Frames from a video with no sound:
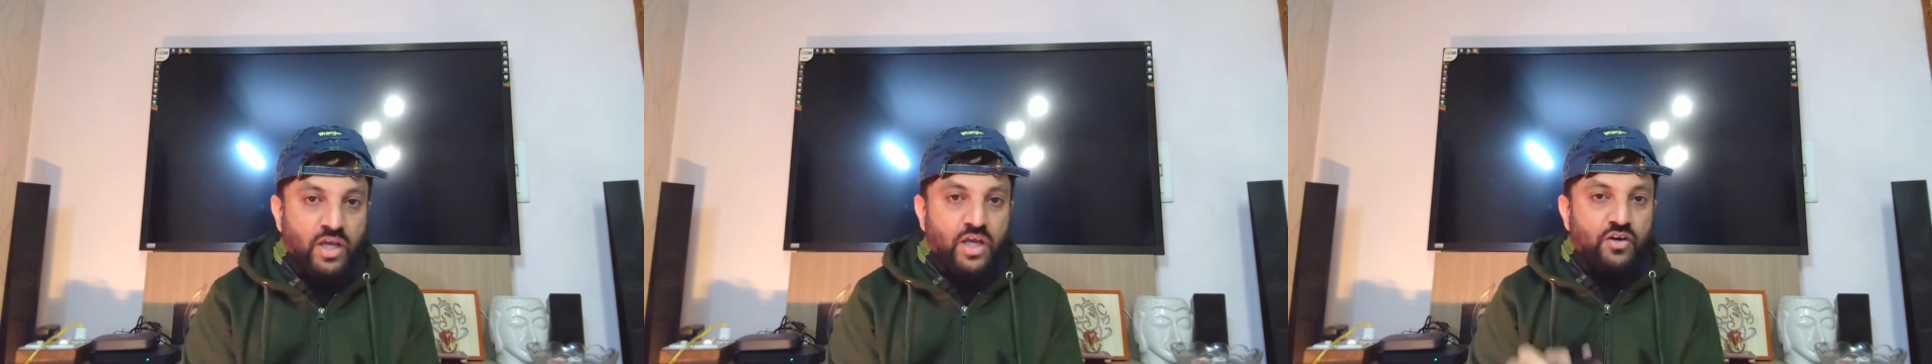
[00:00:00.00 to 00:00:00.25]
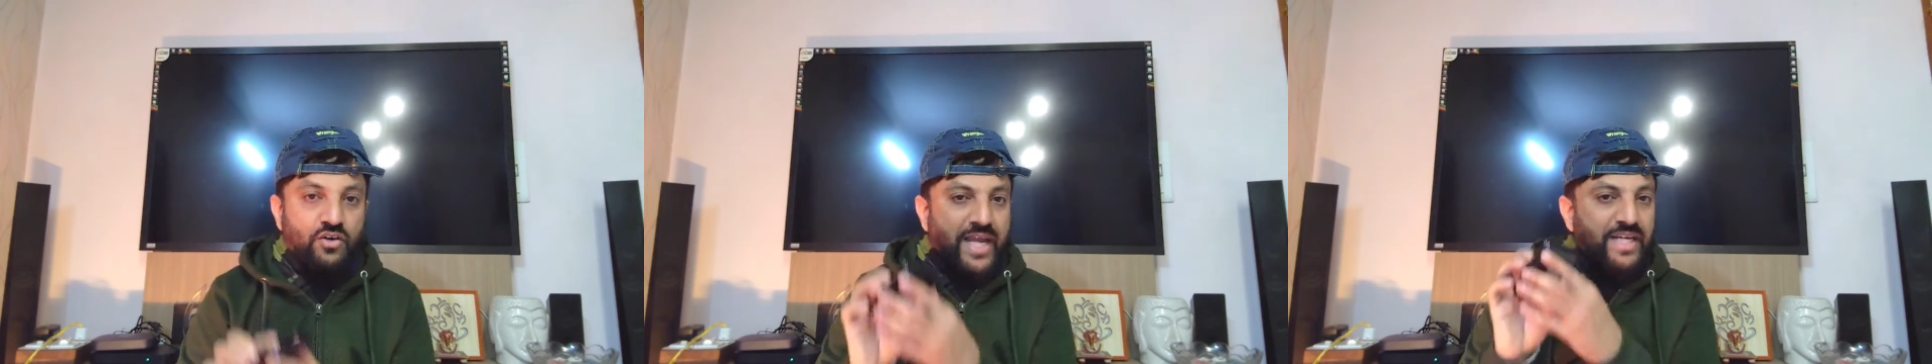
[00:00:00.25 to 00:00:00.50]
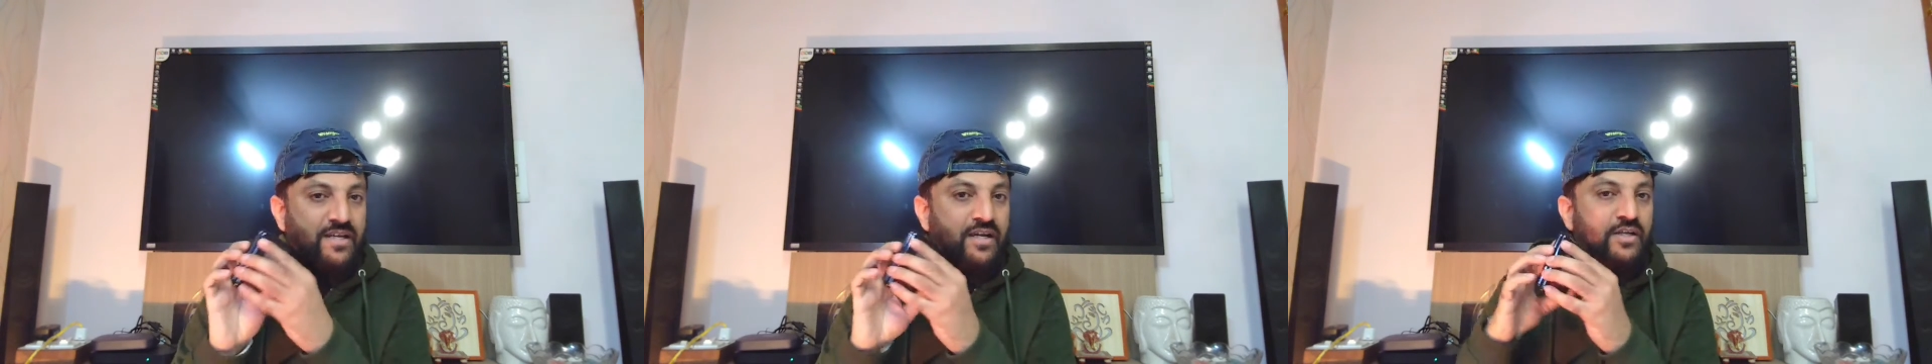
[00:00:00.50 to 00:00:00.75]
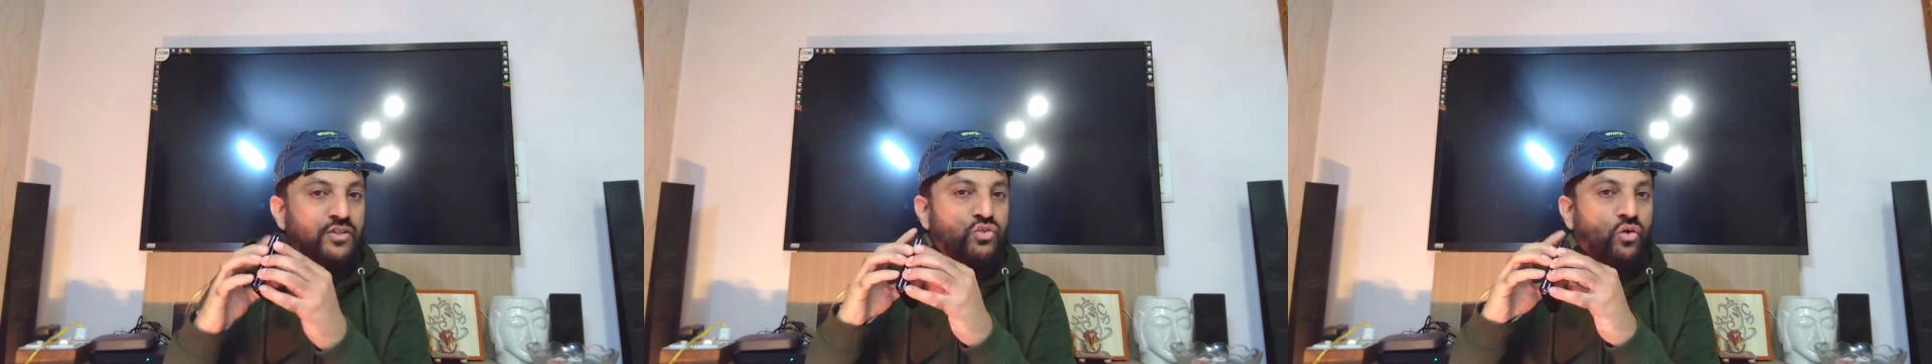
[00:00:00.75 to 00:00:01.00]
All right.
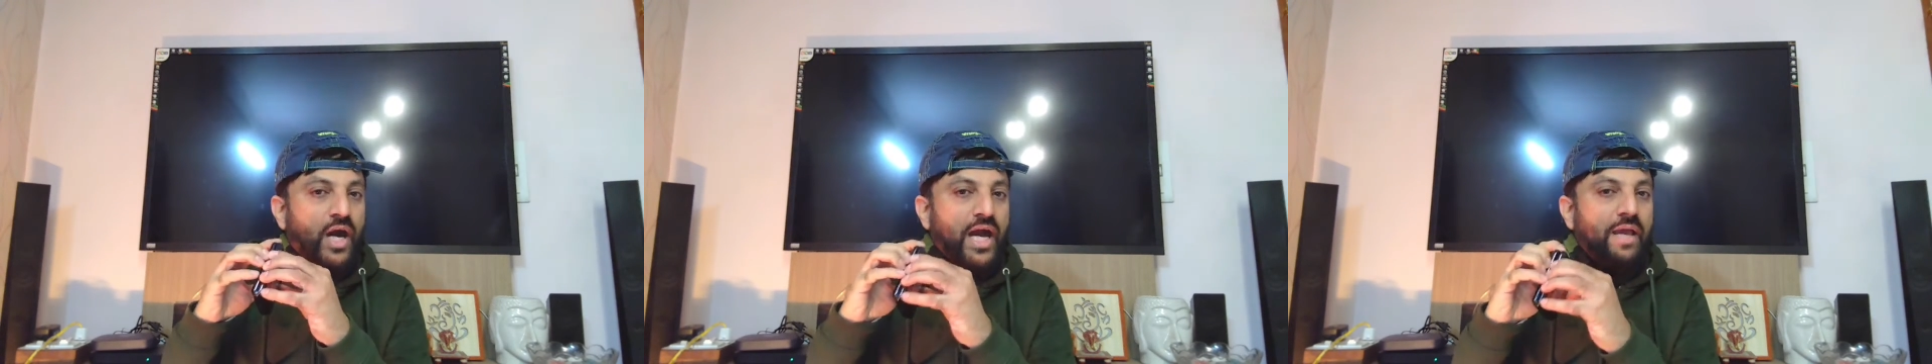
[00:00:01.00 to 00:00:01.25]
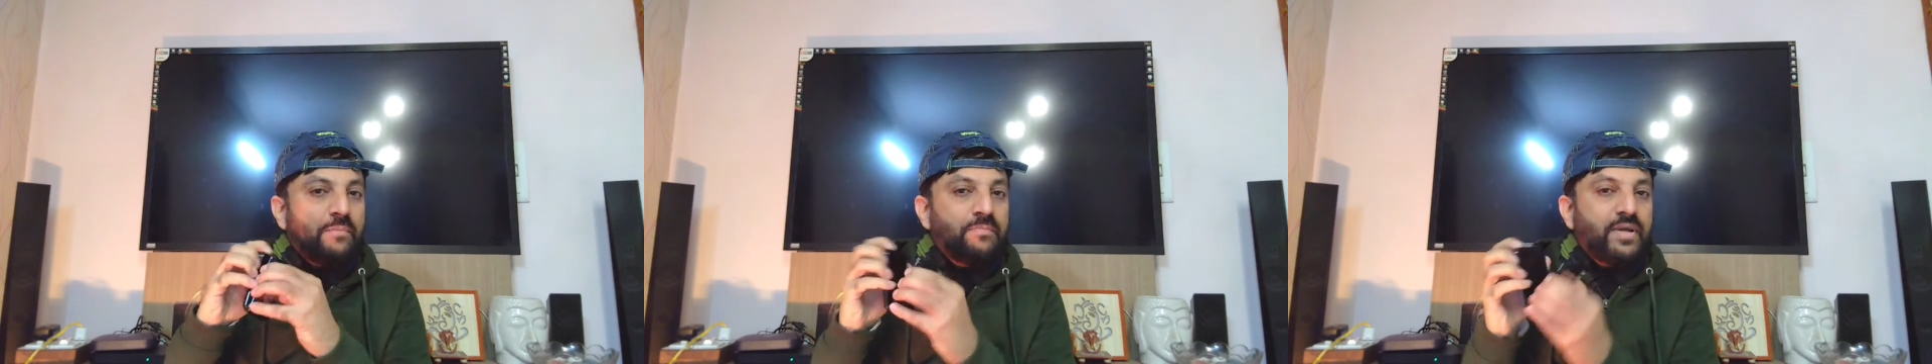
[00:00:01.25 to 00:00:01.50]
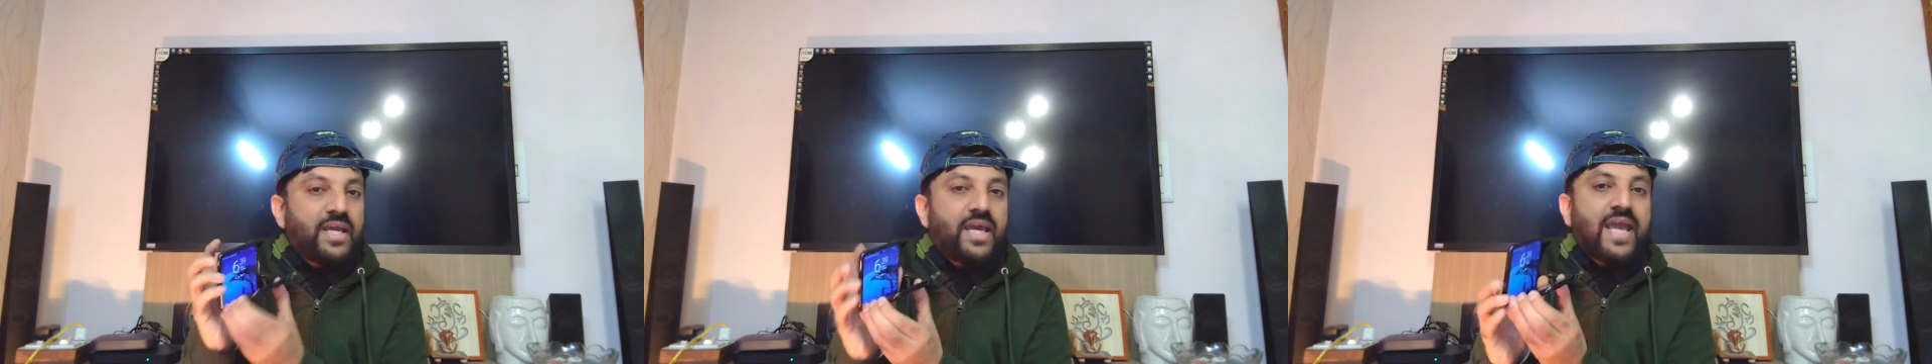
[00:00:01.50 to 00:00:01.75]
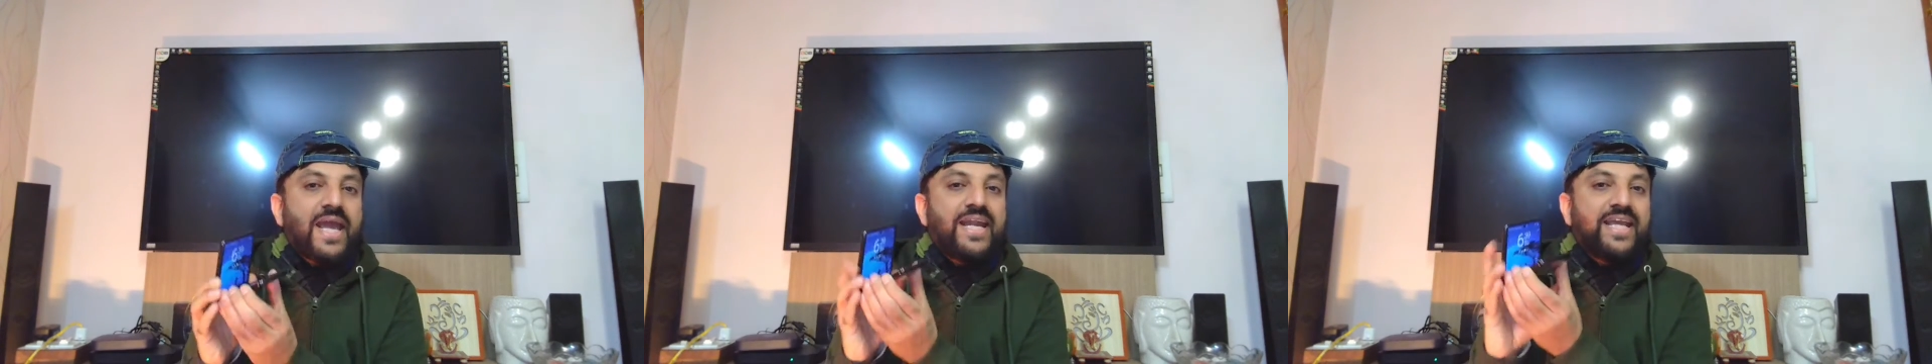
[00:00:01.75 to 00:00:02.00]
So I am
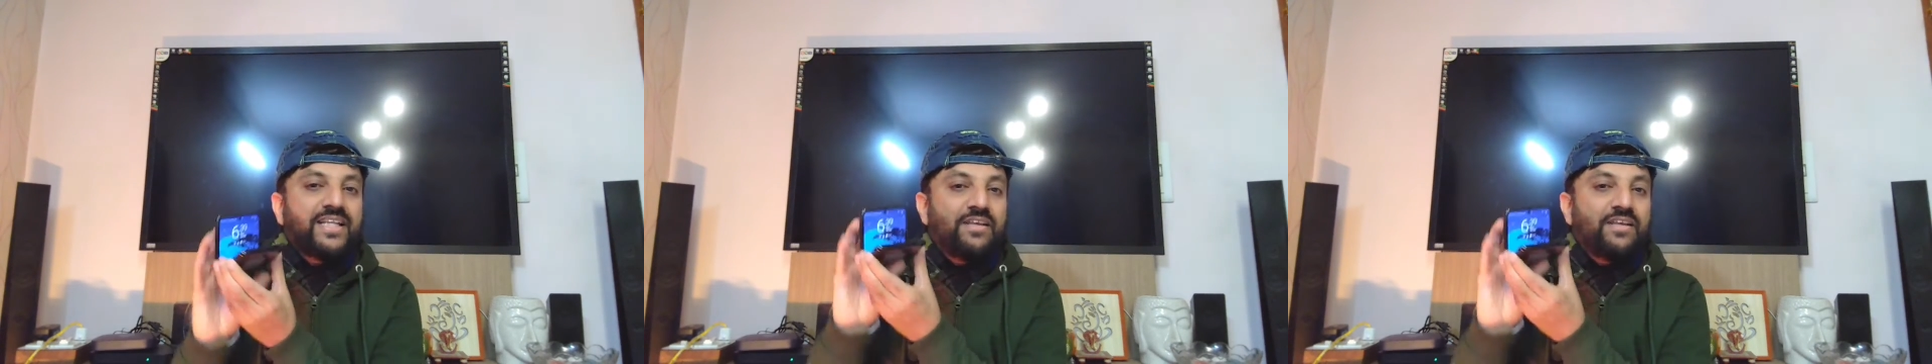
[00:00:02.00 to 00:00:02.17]
ending